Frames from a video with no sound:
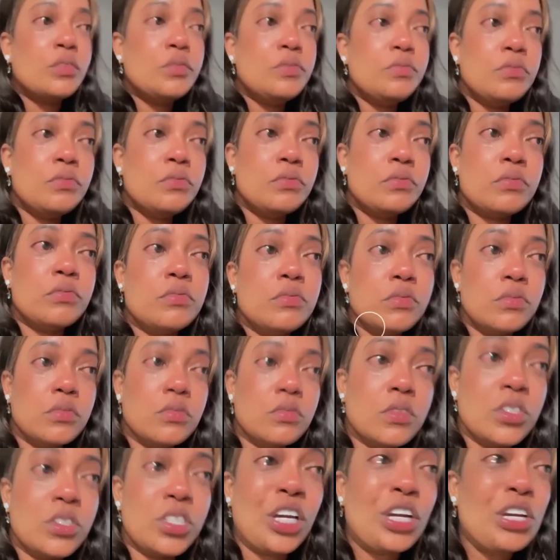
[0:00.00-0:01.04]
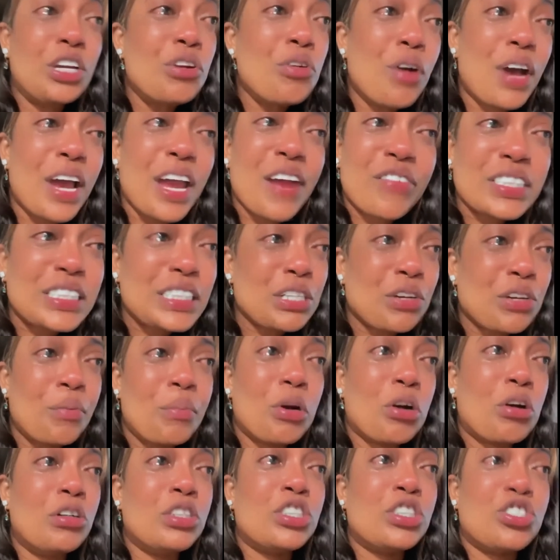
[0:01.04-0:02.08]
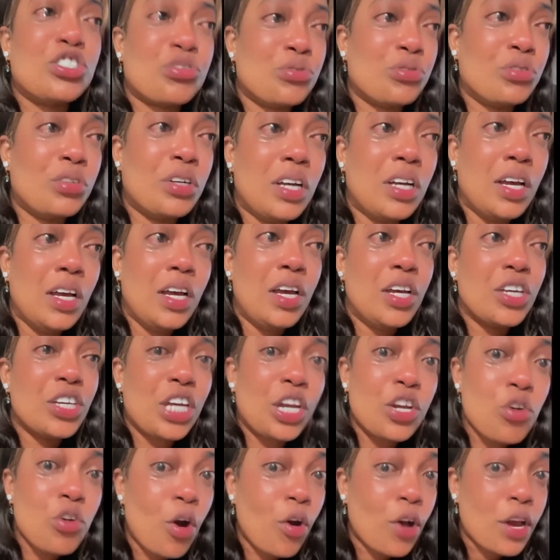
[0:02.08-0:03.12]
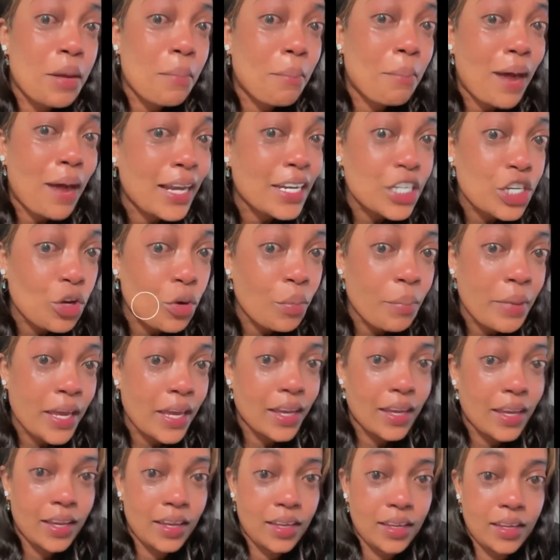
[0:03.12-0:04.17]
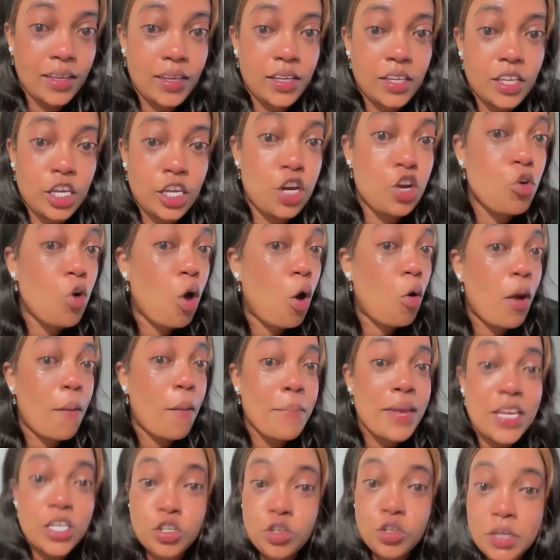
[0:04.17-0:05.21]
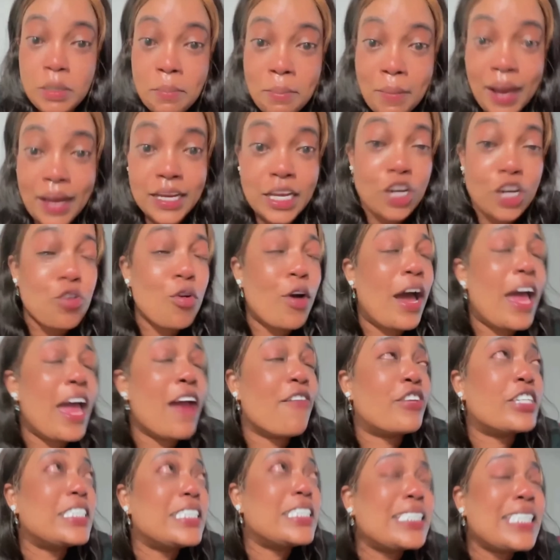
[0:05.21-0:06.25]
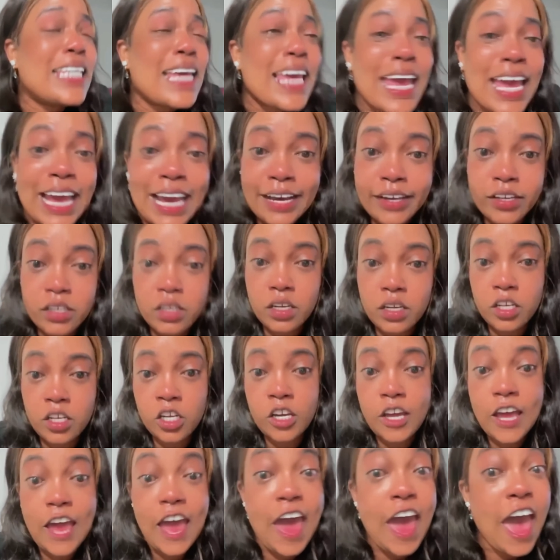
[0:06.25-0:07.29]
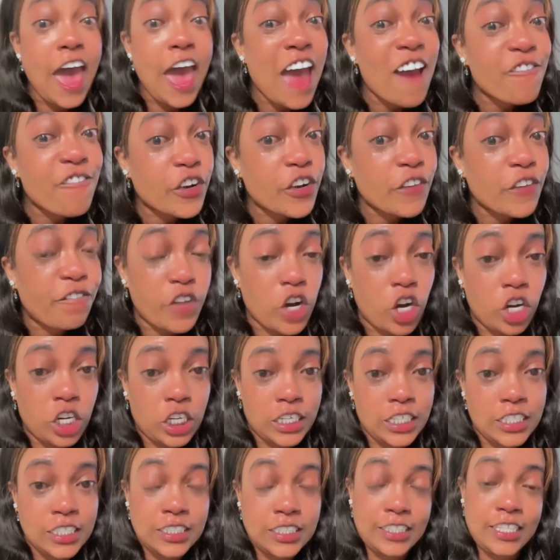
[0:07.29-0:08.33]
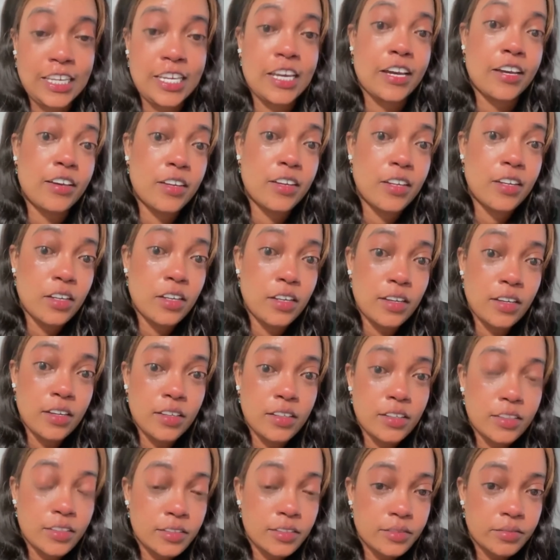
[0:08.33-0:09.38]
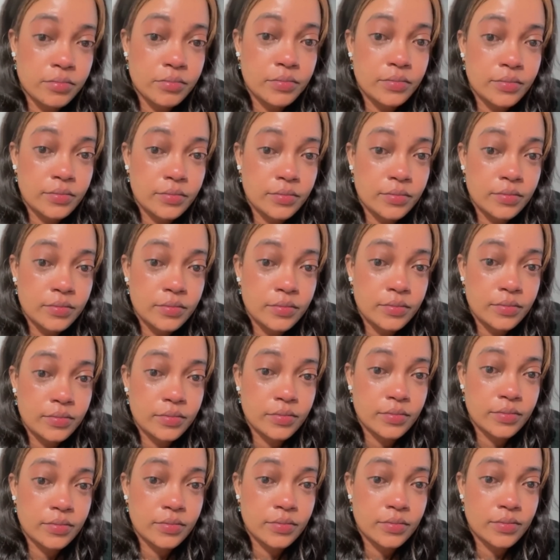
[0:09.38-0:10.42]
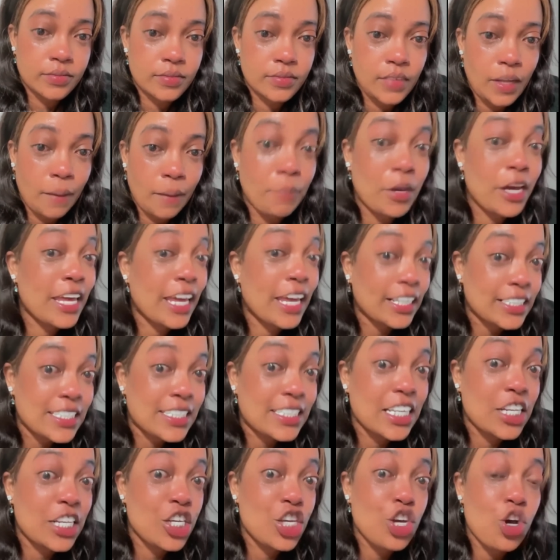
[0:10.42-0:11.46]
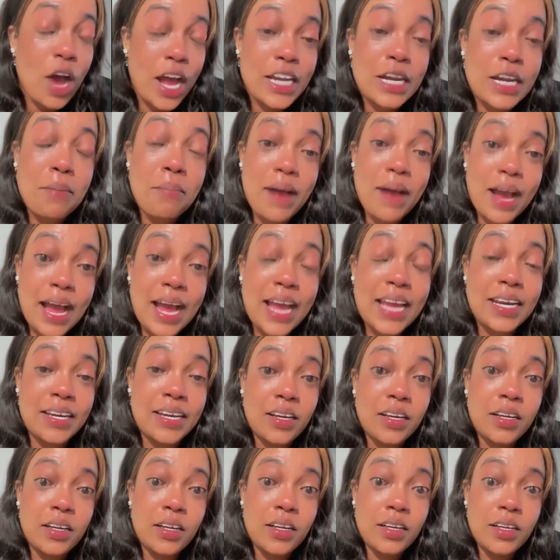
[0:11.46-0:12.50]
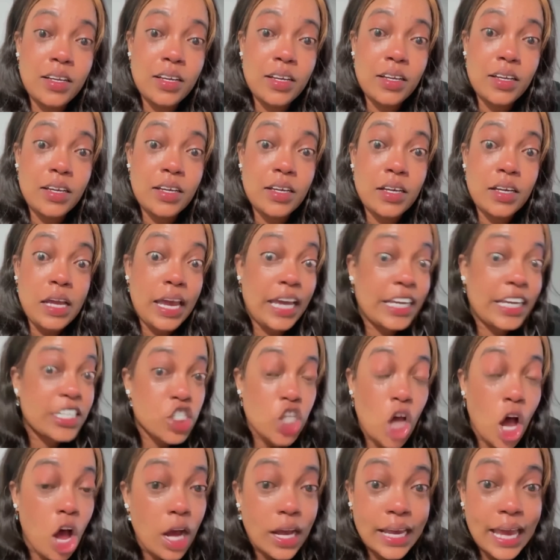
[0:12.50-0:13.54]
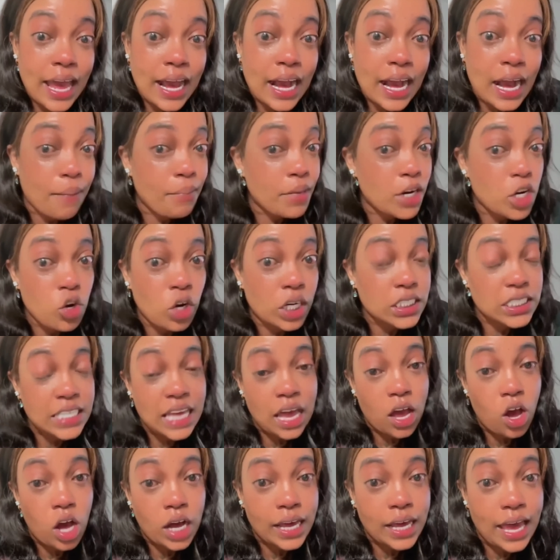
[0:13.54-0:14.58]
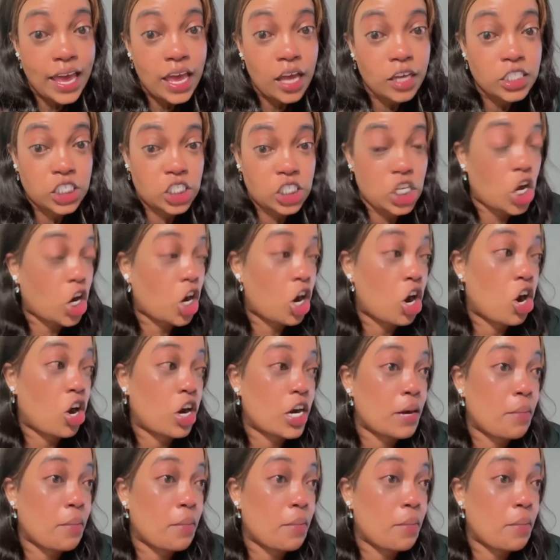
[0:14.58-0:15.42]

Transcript: I remember say, me and Chrissy are our best friend. We not talk every day. I can't tell when last. I speak to Chrissy. I'm not even following Chrissy because I can't follow her page. I'm shut up and she have to follow me for me to follow her back.